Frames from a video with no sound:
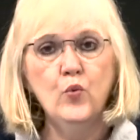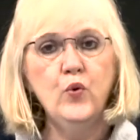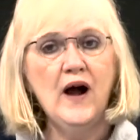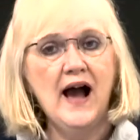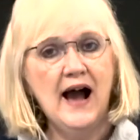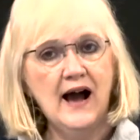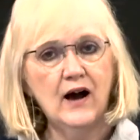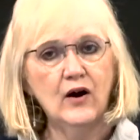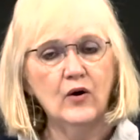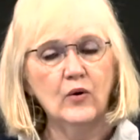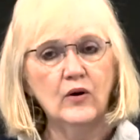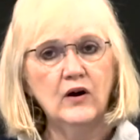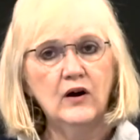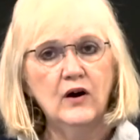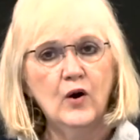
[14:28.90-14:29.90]

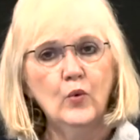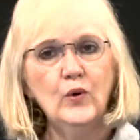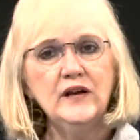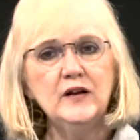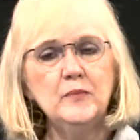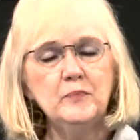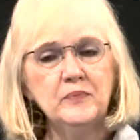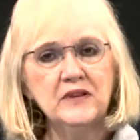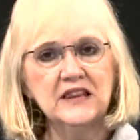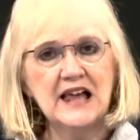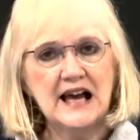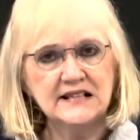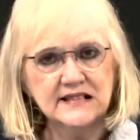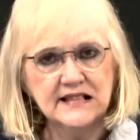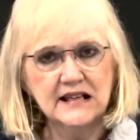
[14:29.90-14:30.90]
Wow. What a
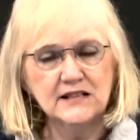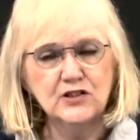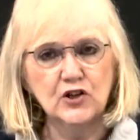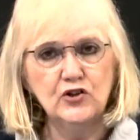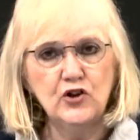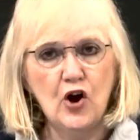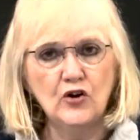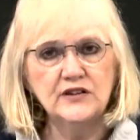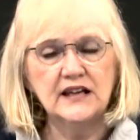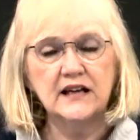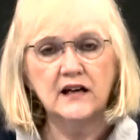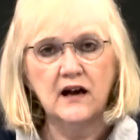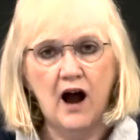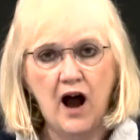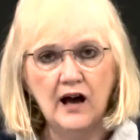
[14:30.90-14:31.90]
blessing to know
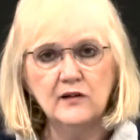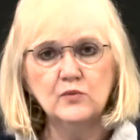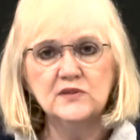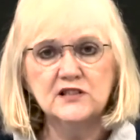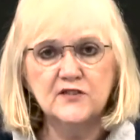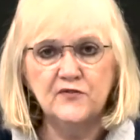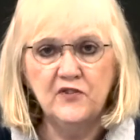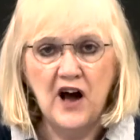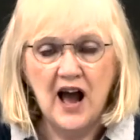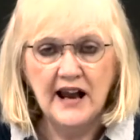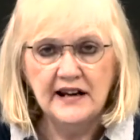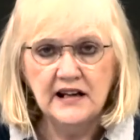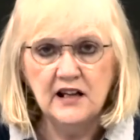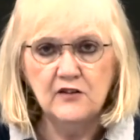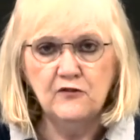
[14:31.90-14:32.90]
that God was
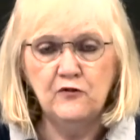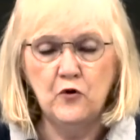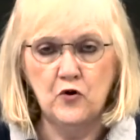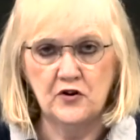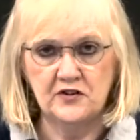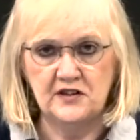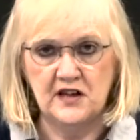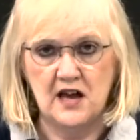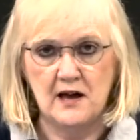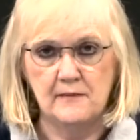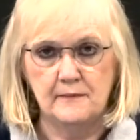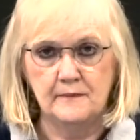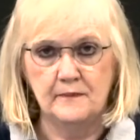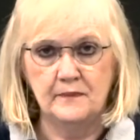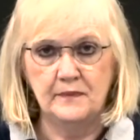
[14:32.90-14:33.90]
fighting for
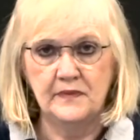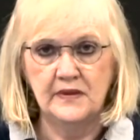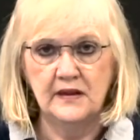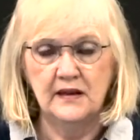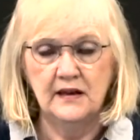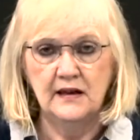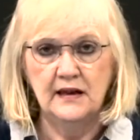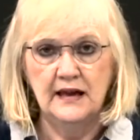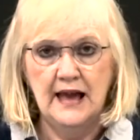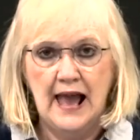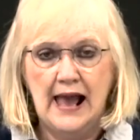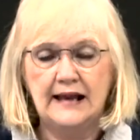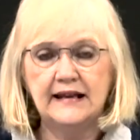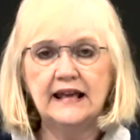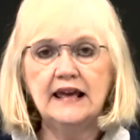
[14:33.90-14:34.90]
them.
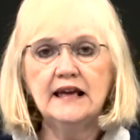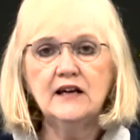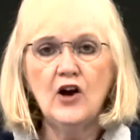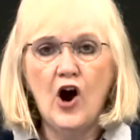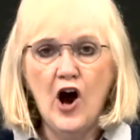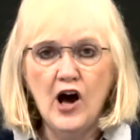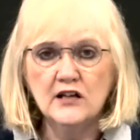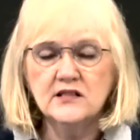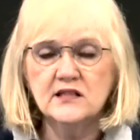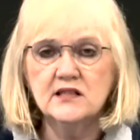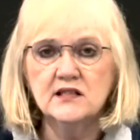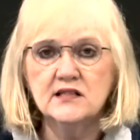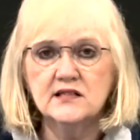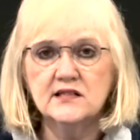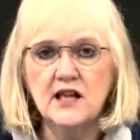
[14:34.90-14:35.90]
And he caused
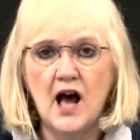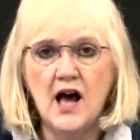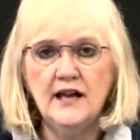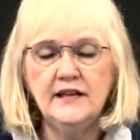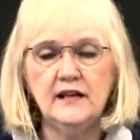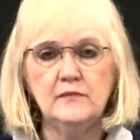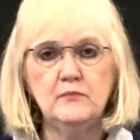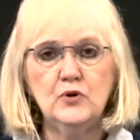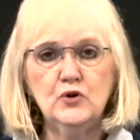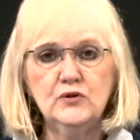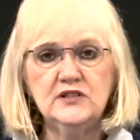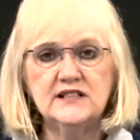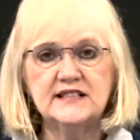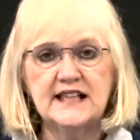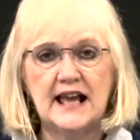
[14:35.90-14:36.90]
the sun and moon
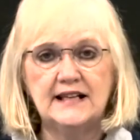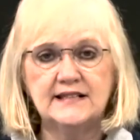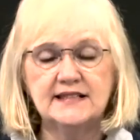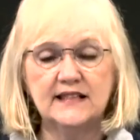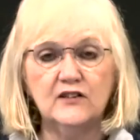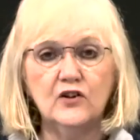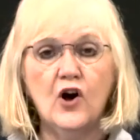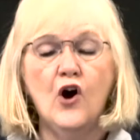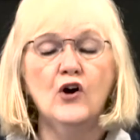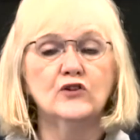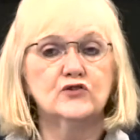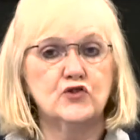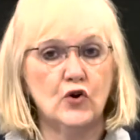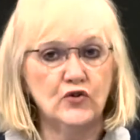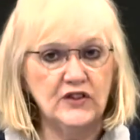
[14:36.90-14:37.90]
to stand still
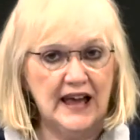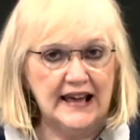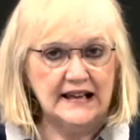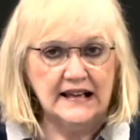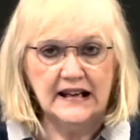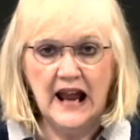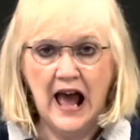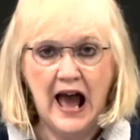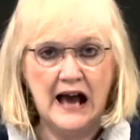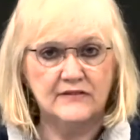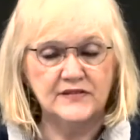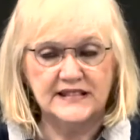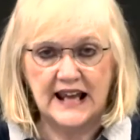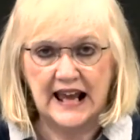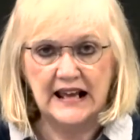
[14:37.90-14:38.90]
so they could
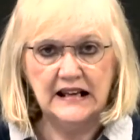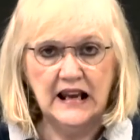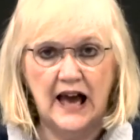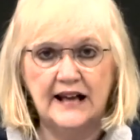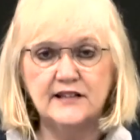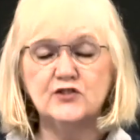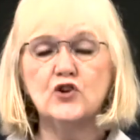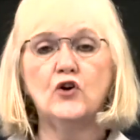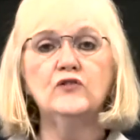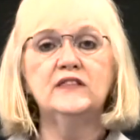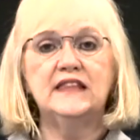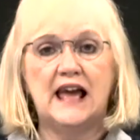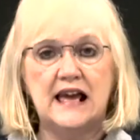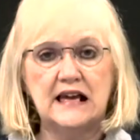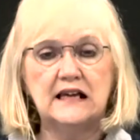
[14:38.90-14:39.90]
have daylight, so
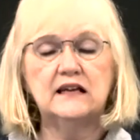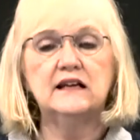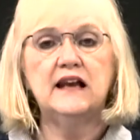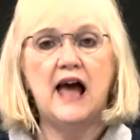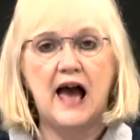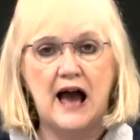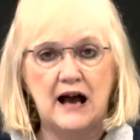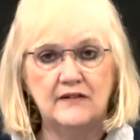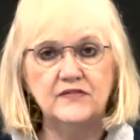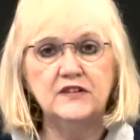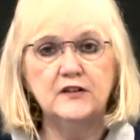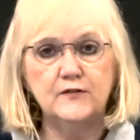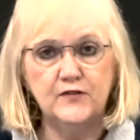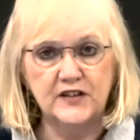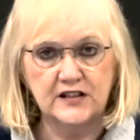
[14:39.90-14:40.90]
they could have
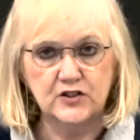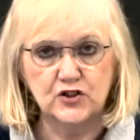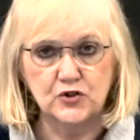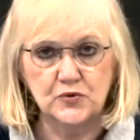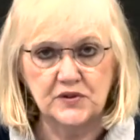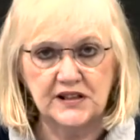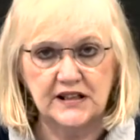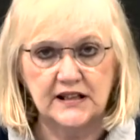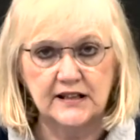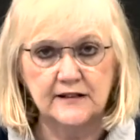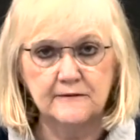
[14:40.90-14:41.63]
the victory.